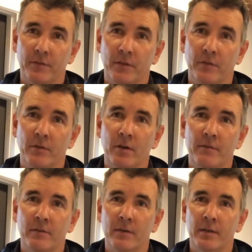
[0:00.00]
So
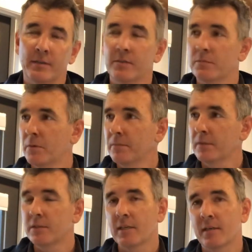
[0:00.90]
I
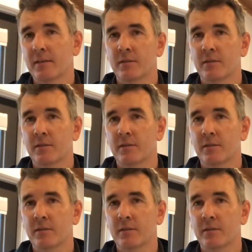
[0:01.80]
probably started the